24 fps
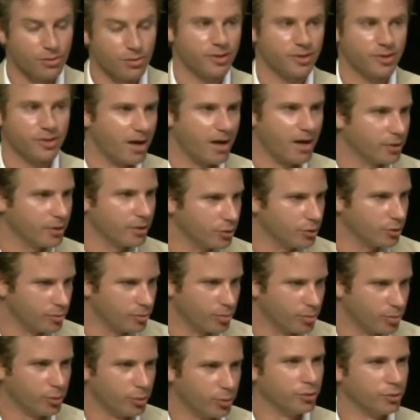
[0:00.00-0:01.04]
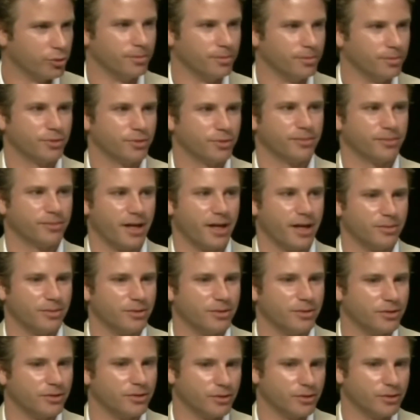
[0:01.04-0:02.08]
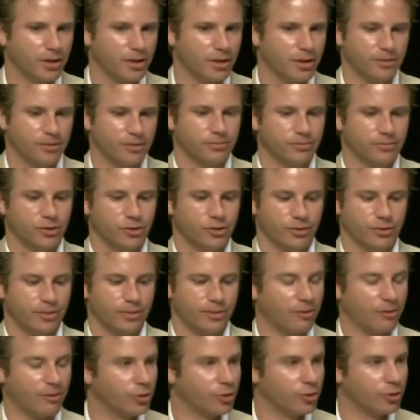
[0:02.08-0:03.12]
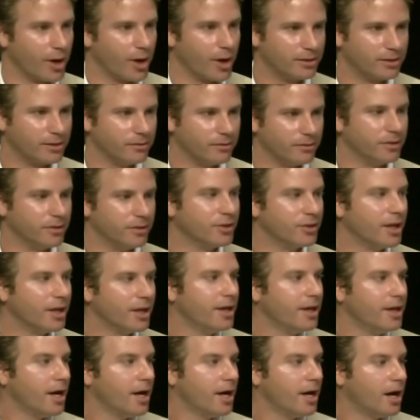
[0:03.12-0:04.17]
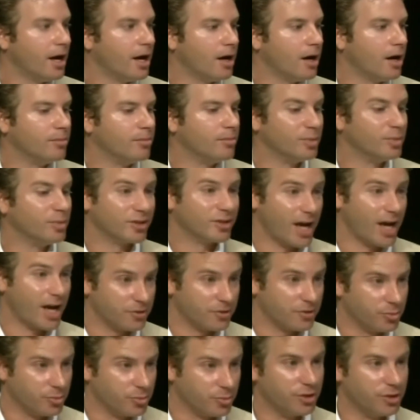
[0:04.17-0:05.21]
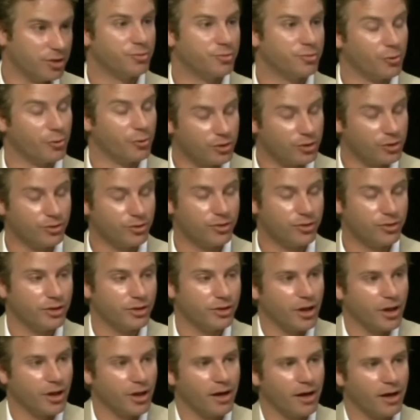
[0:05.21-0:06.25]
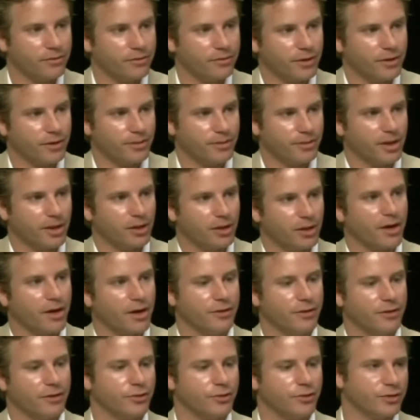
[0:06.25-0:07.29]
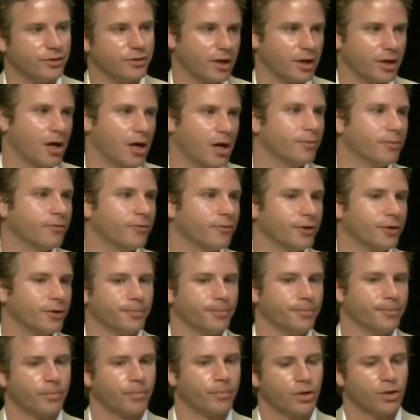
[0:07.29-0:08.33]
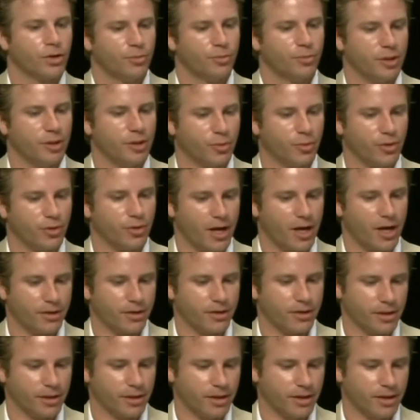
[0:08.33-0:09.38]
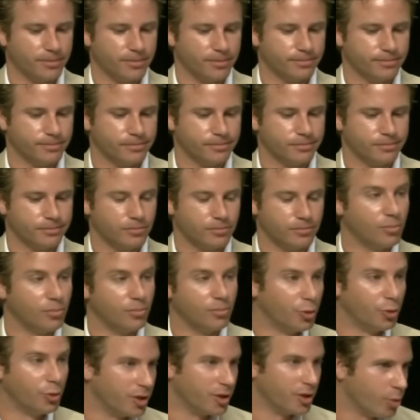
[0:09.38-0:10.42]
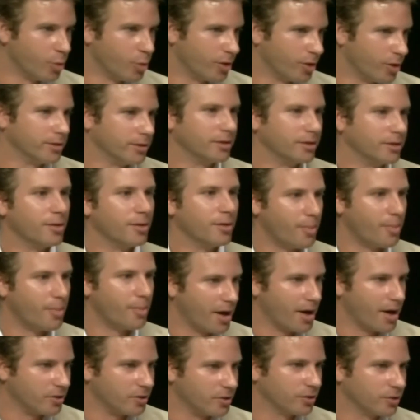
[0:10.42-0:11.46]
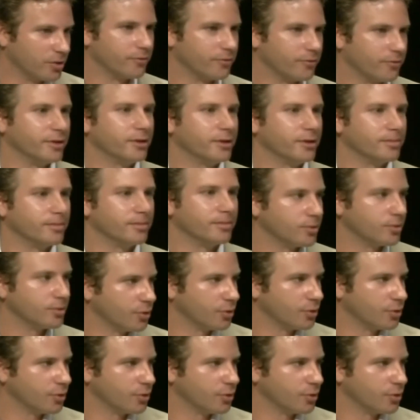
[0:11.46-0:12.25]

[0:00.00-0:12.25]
diving into a pool, sometimes it's outdoor activities besides the beach. But we do see a lot of injuries that come from people that are boogie boarding, body surfing.